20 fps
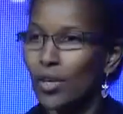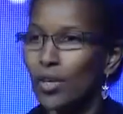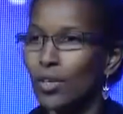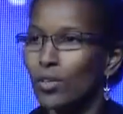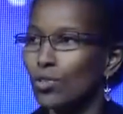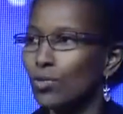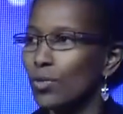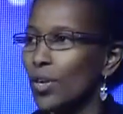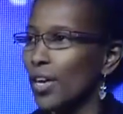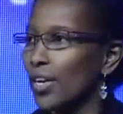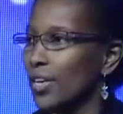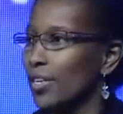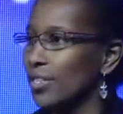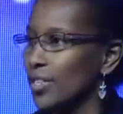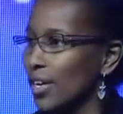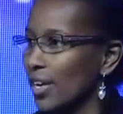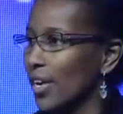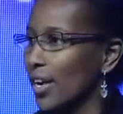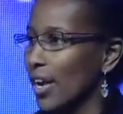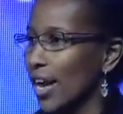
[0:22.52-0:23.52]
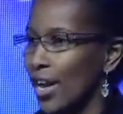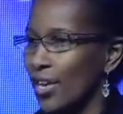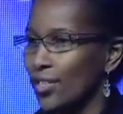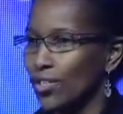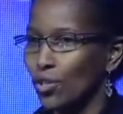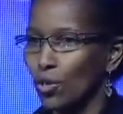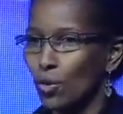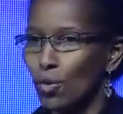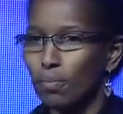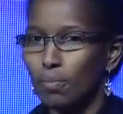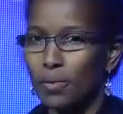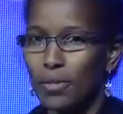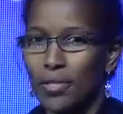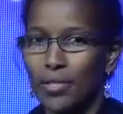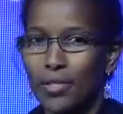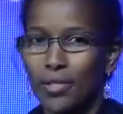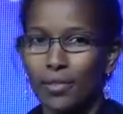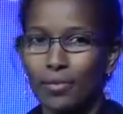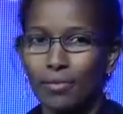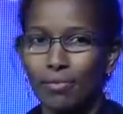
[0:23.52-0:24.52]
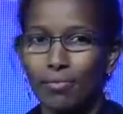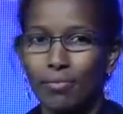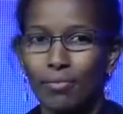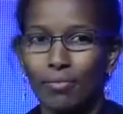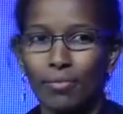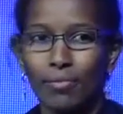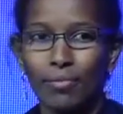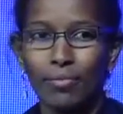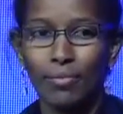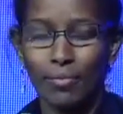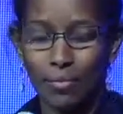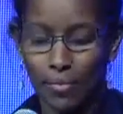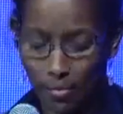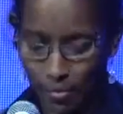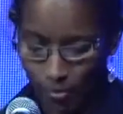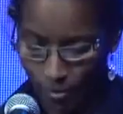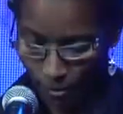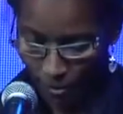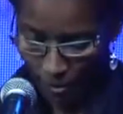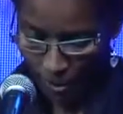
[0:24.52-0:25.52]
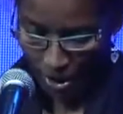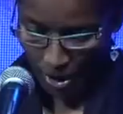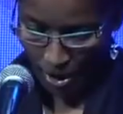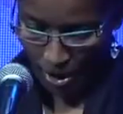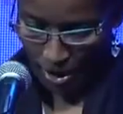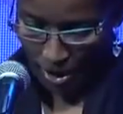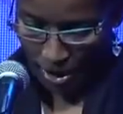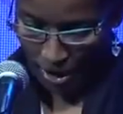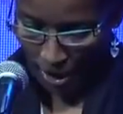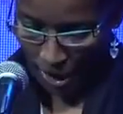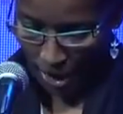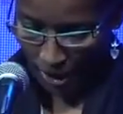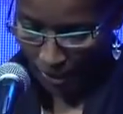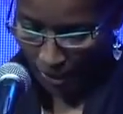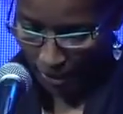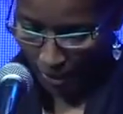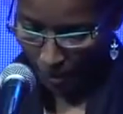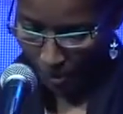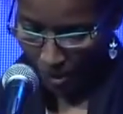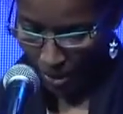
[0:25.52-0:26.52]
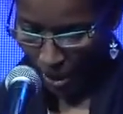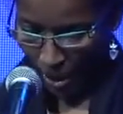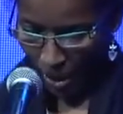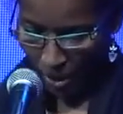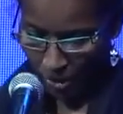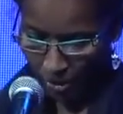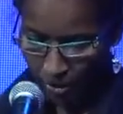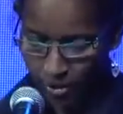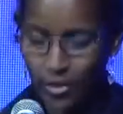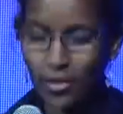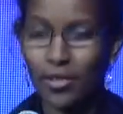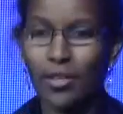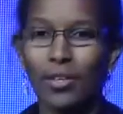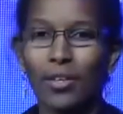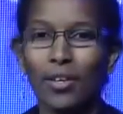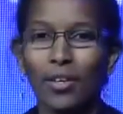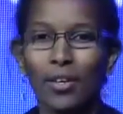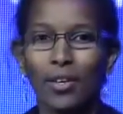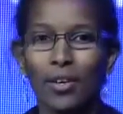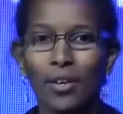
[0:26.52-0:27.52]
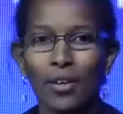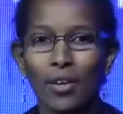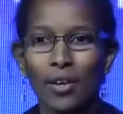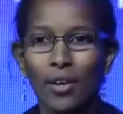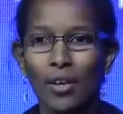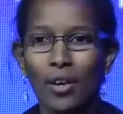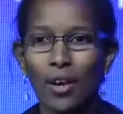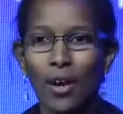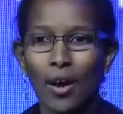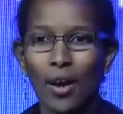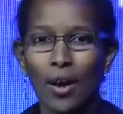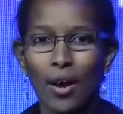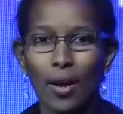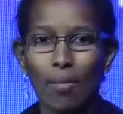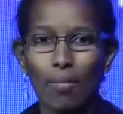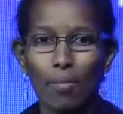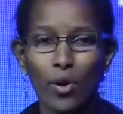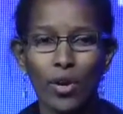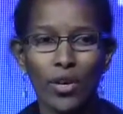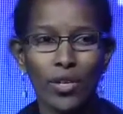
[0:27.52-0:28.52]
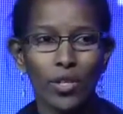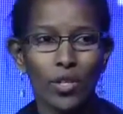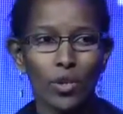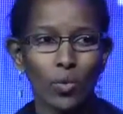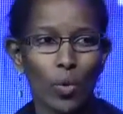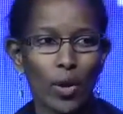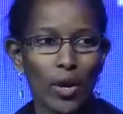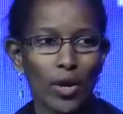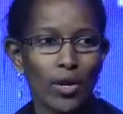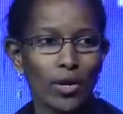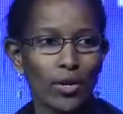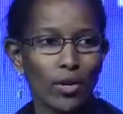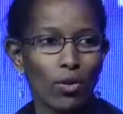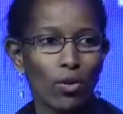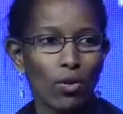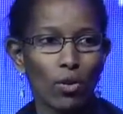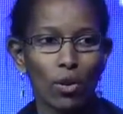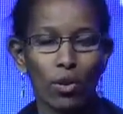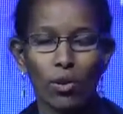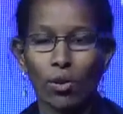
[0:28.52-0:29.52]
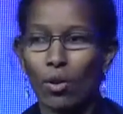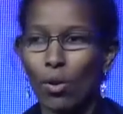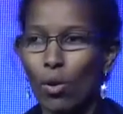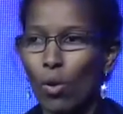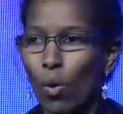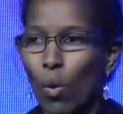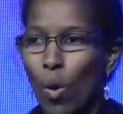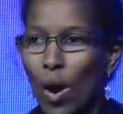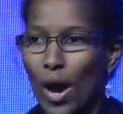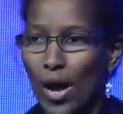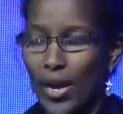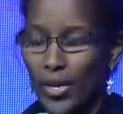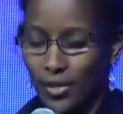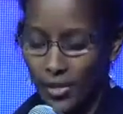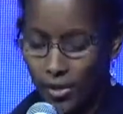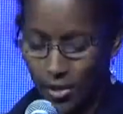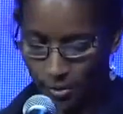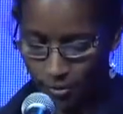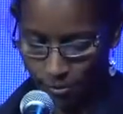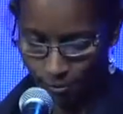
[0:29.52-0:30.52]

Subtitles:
Today, Israel has no peace. It has something else, a modest word called quiet.